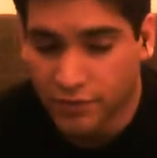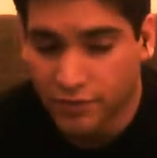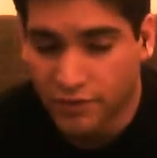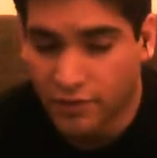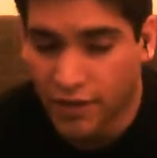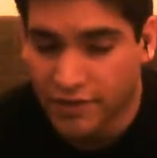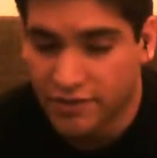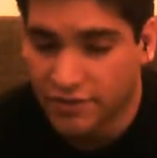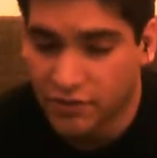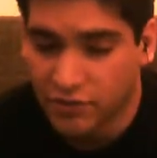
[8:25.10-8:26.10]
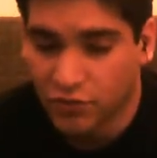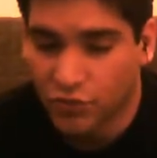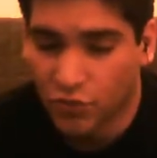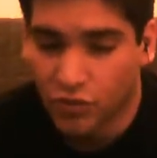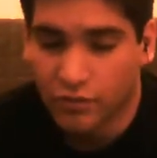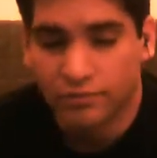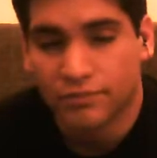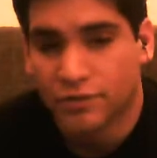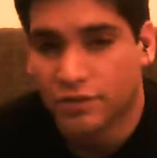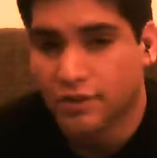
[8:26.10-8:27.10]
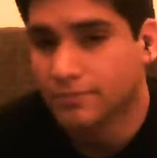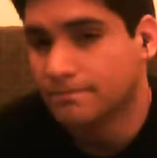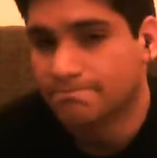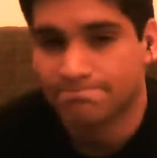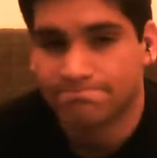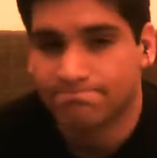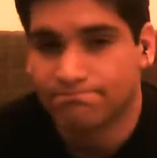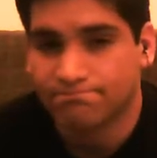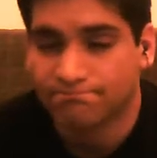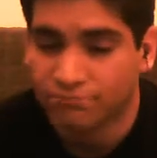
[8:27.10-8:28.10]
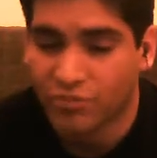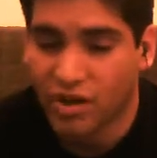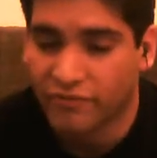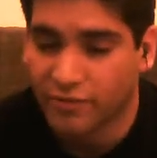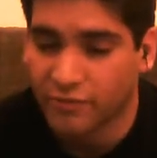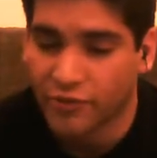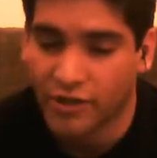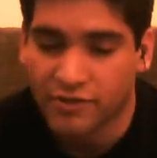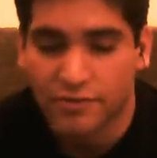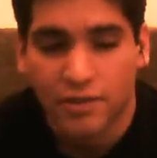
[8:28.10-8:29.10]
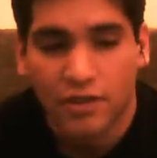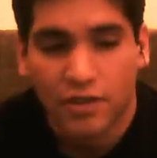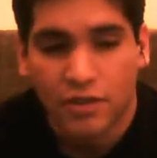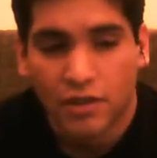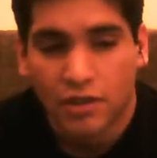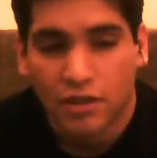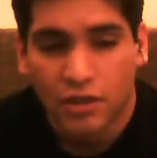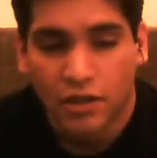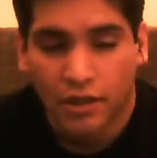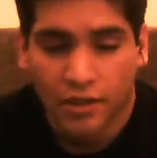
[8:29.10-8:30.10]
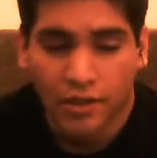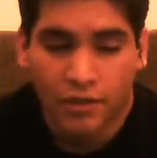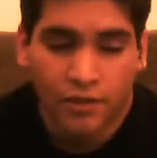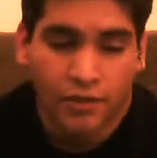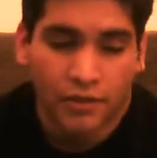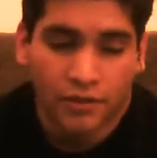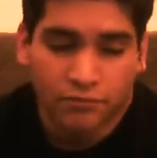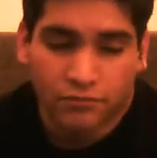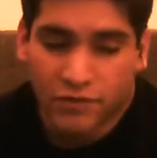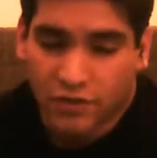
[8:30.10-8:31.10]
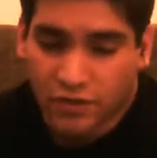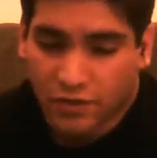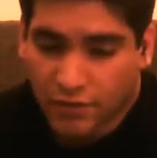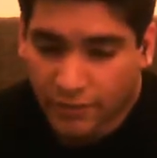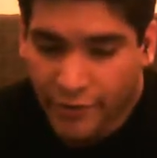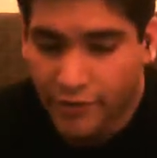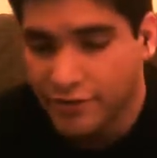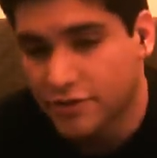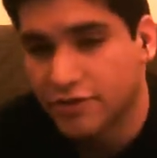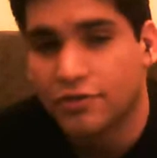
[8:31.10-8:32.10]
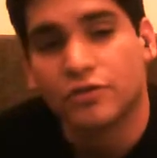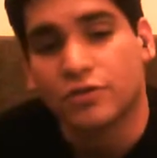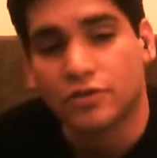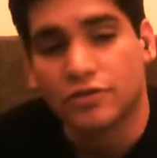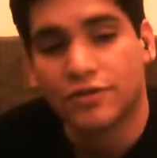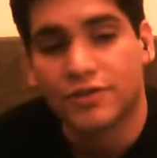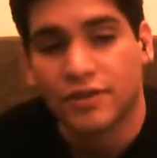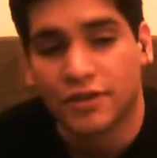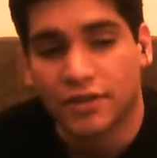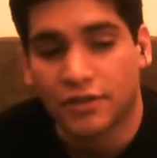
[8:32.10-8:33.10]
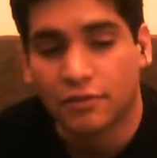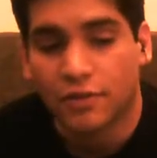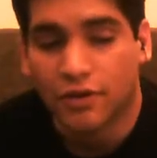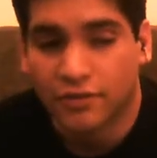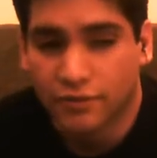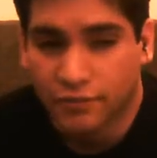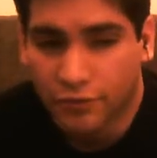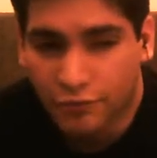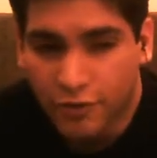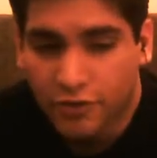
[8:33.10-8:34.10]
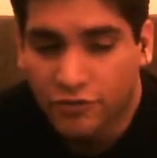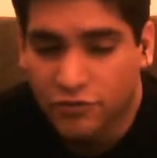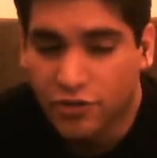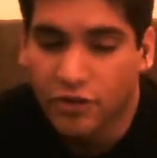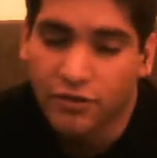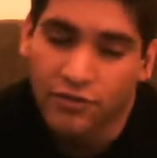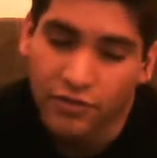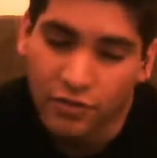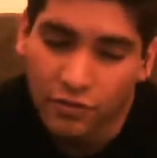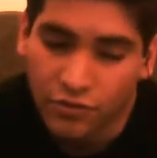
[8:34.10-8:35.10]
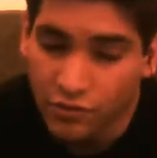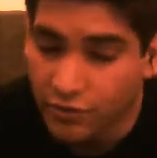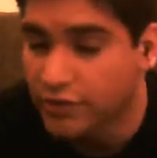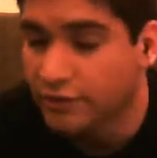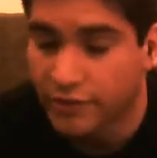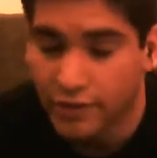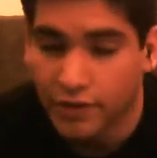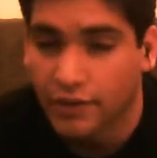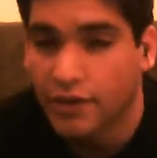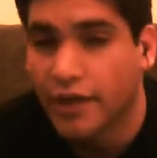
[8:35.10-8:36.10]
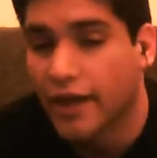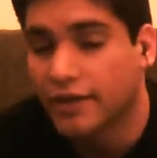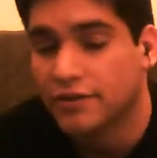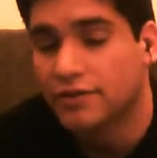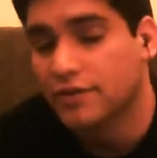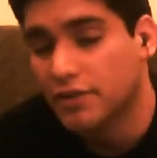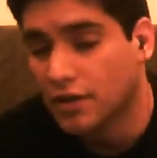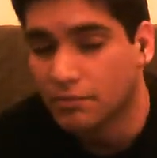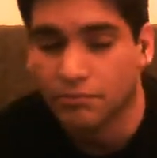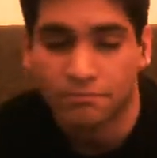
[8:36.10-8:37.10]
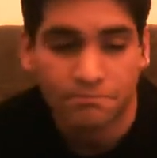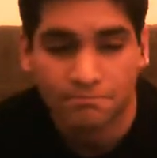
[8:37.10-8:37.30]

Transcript: the adjacent door, the pub from the right. And the bartender told us that he was already drunk, so sorry if he had some